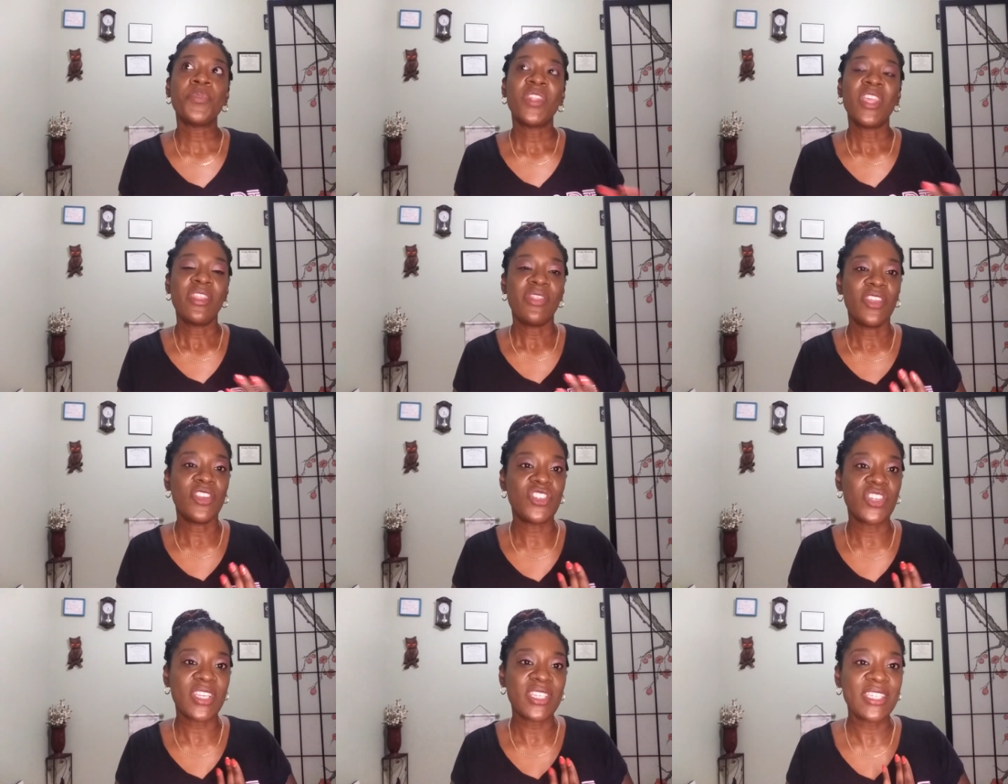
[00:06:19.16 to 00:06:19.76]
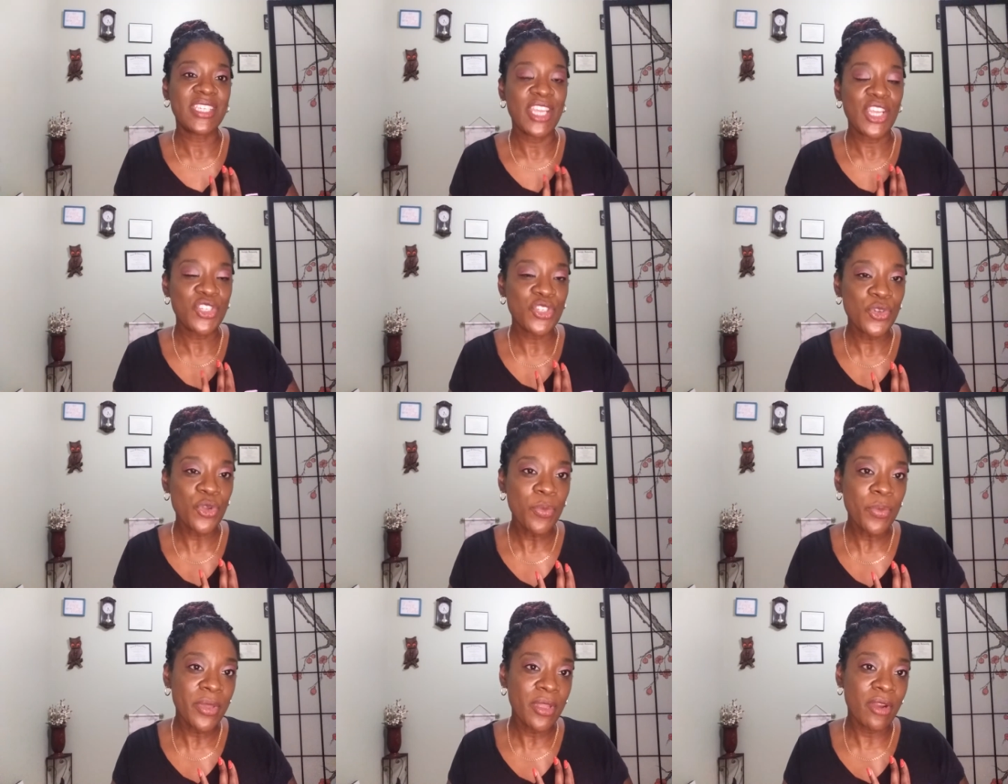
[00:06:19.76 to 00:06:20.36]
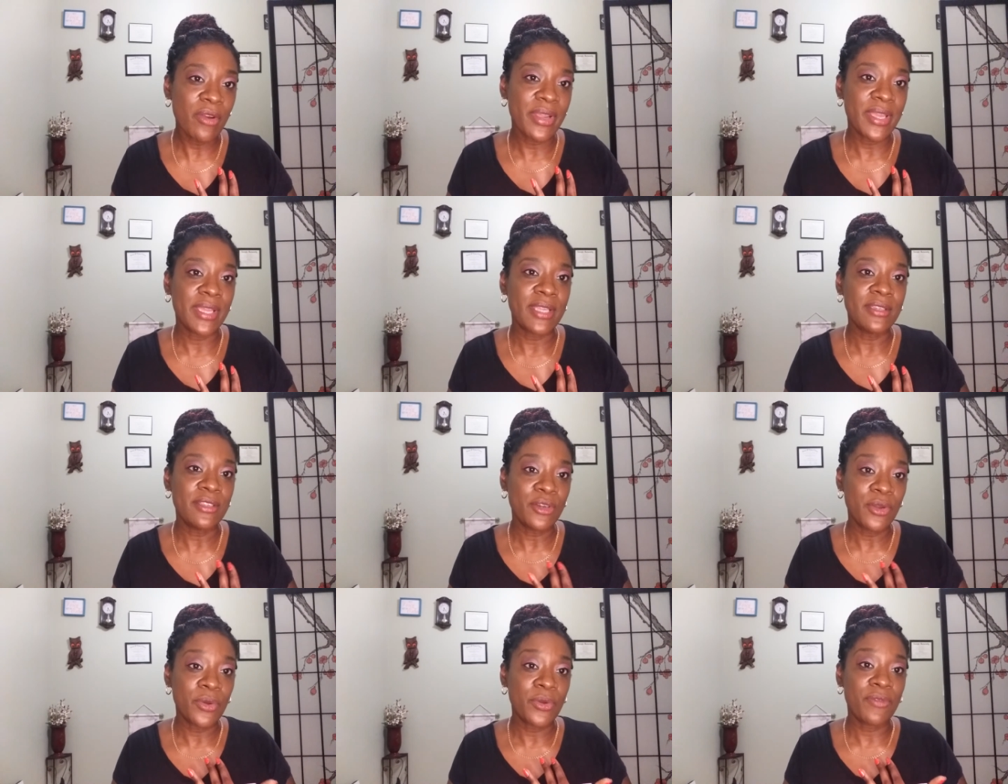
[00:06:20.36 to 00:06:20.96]
the gestational period,
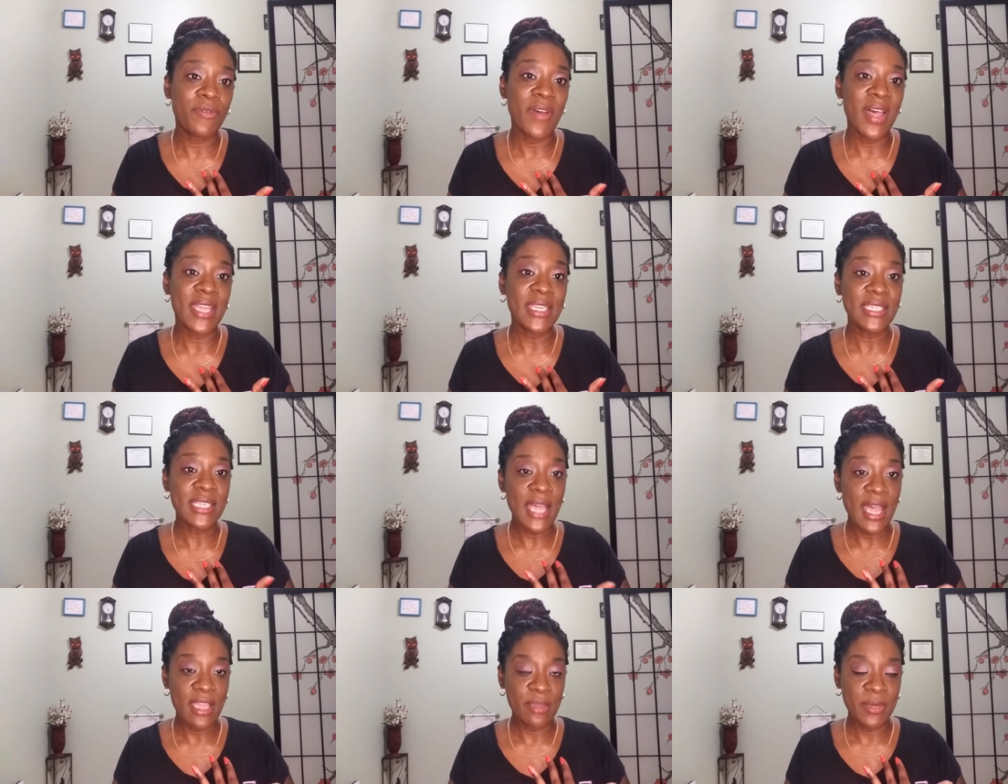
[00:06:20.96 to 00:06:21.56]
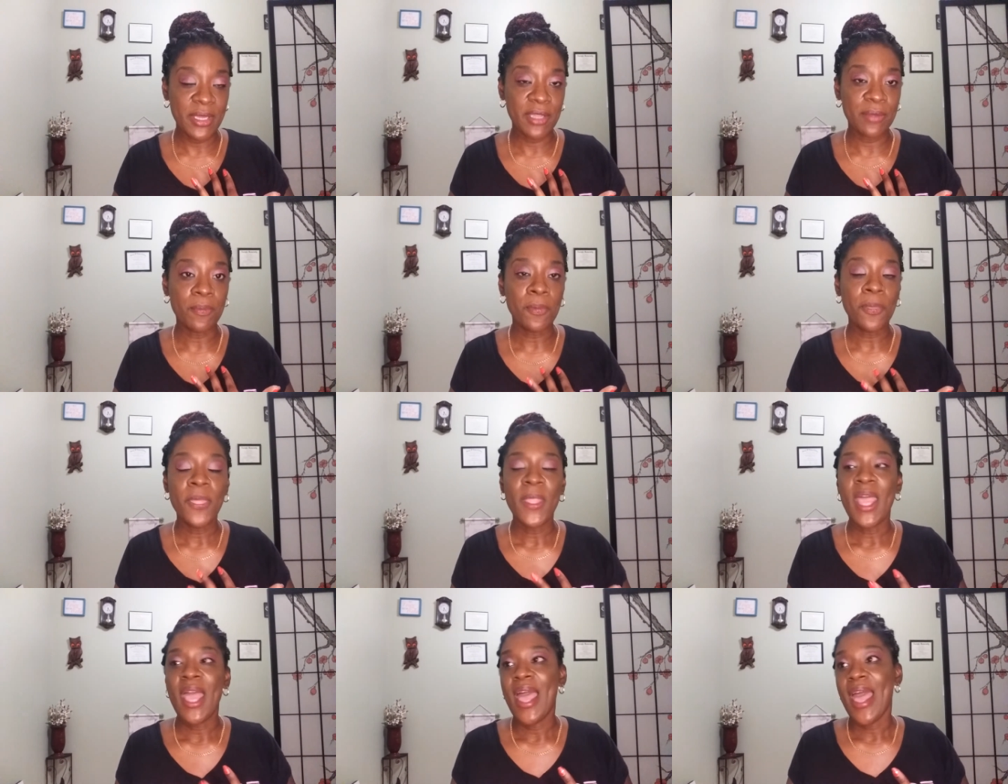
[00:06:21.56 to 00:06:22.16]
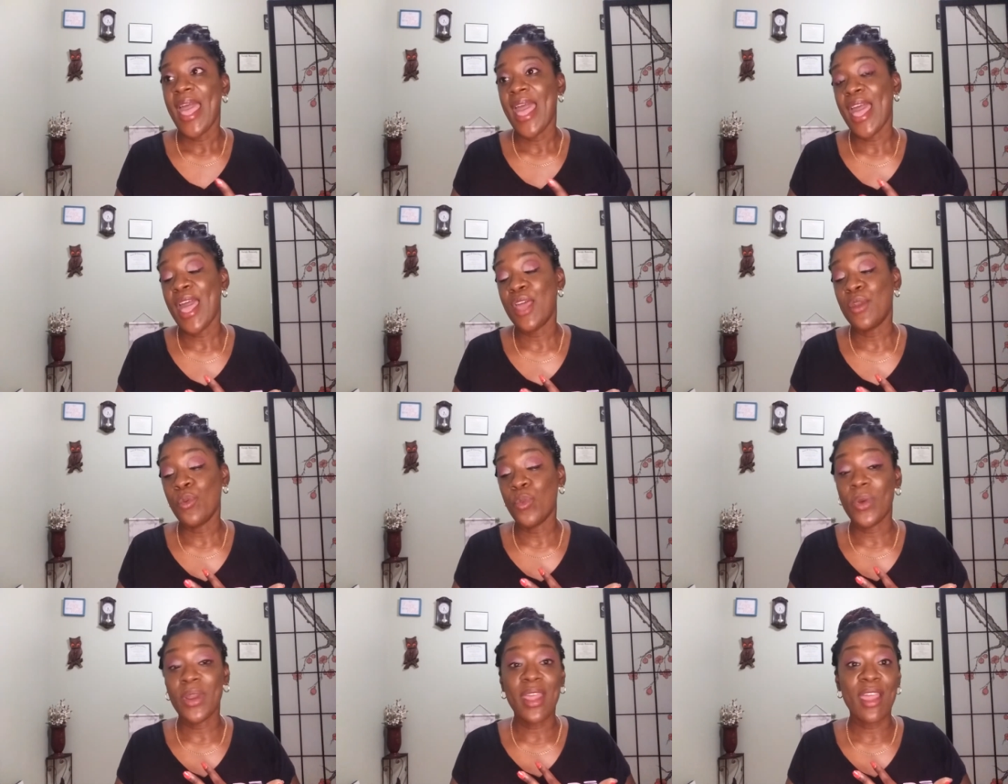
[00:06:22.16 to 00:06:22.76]
you know, divine timing,
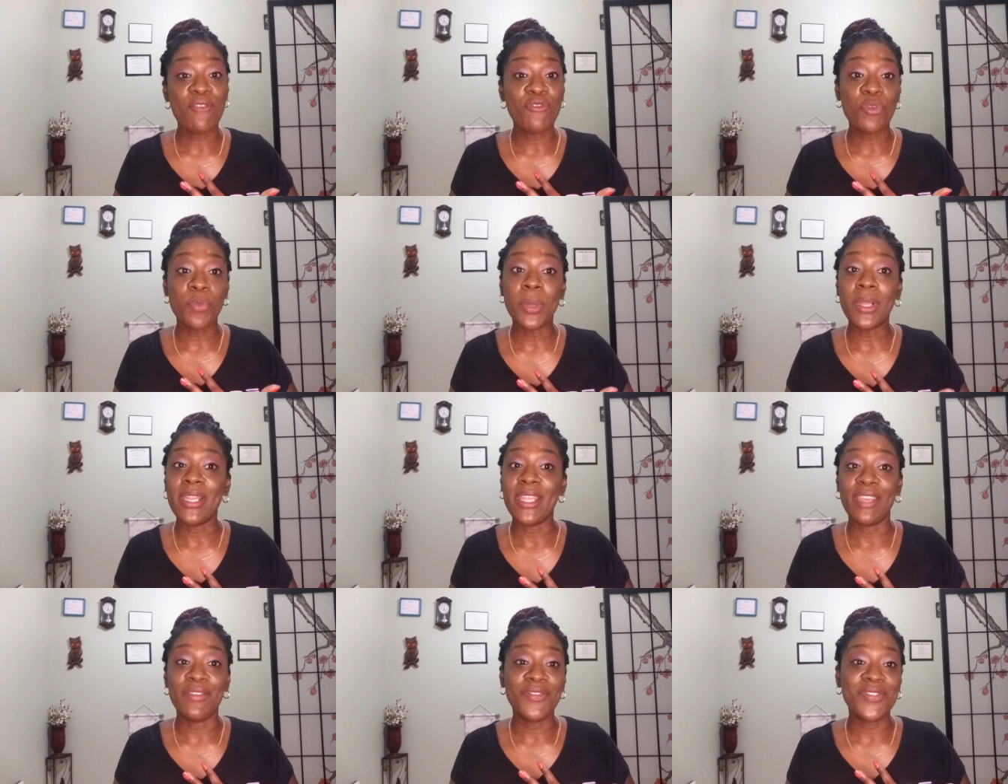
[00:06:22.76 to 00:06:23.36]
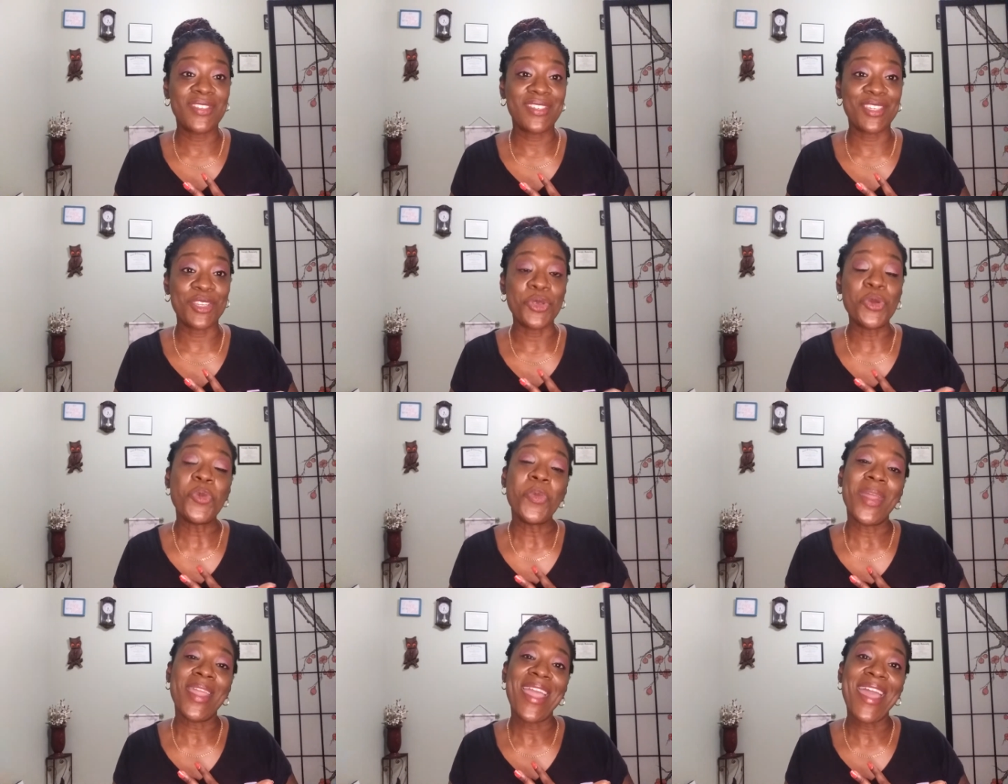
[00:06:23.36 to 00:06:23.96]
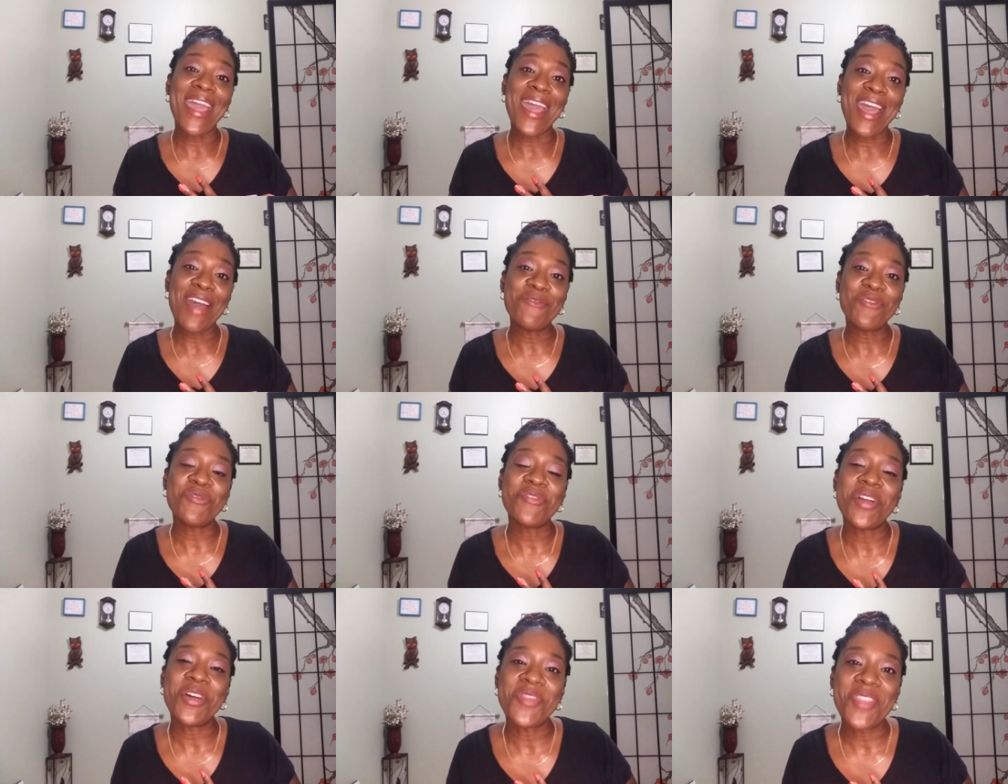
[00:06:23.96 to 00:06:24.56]
and whatever beliefs you may have
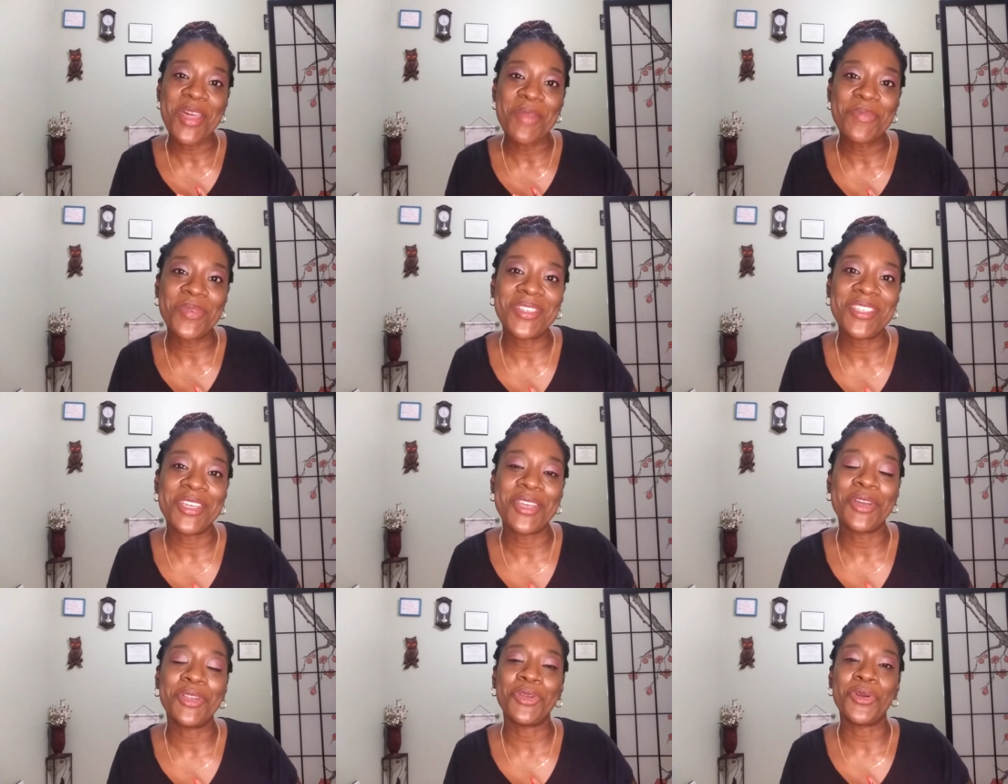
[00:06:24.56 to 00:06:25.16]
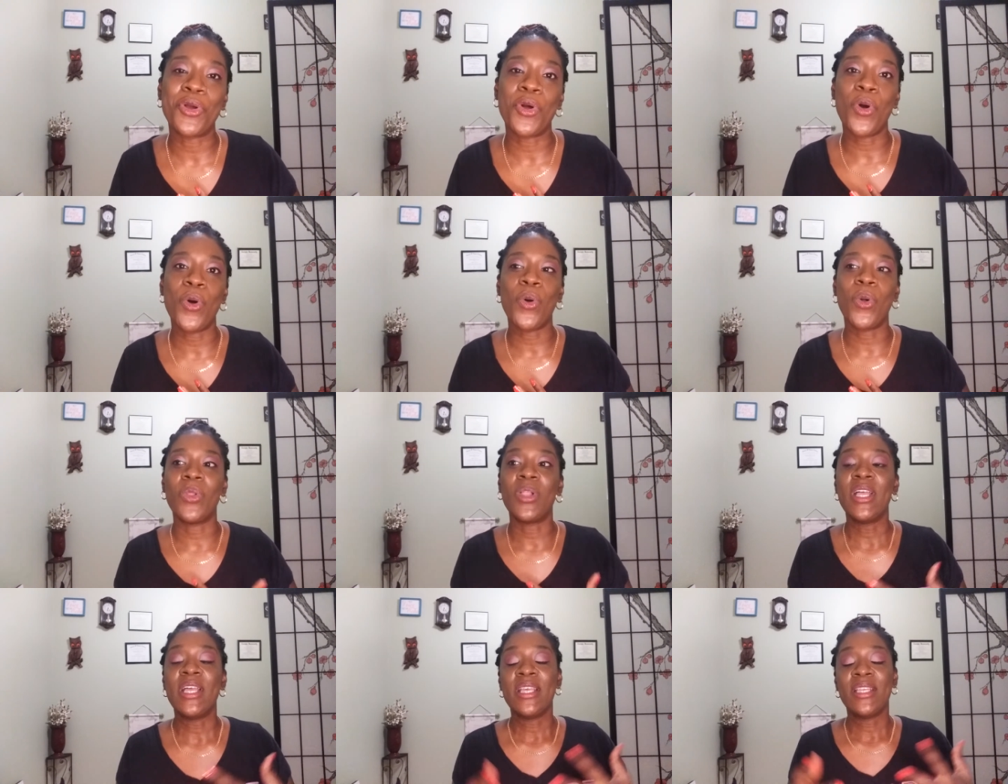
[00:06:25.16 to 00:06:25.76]
around that particular goal.